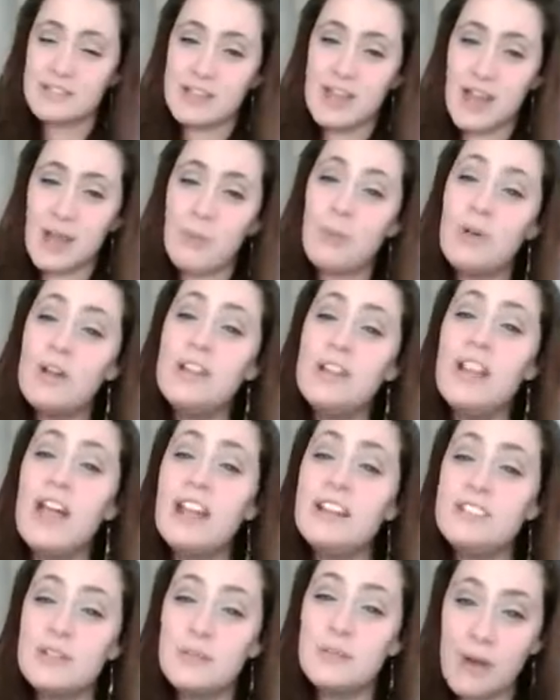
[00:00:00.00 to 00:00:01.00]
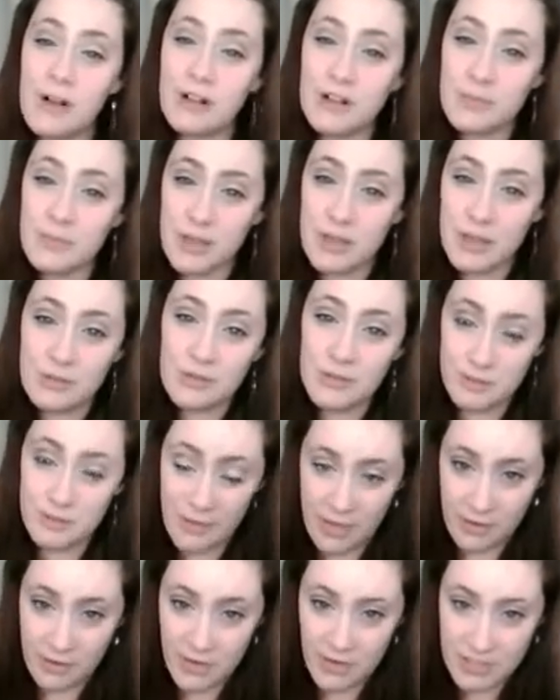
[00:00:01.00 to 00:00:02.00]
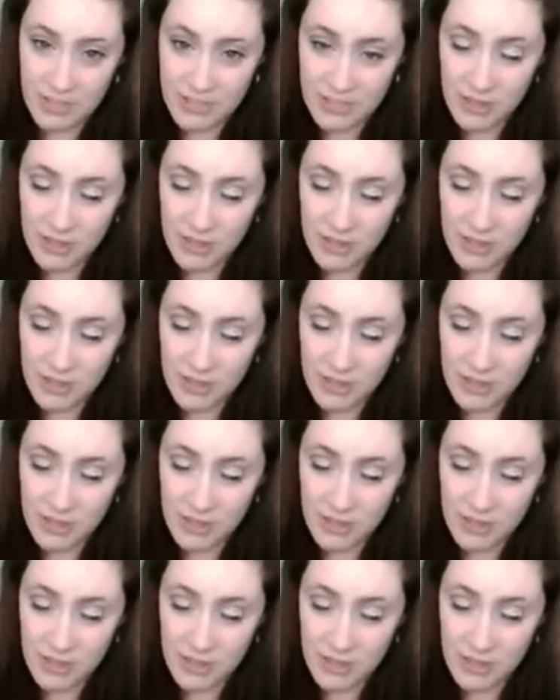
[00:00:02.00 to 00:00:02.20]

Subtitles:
I would like to welcome you to Mother vs.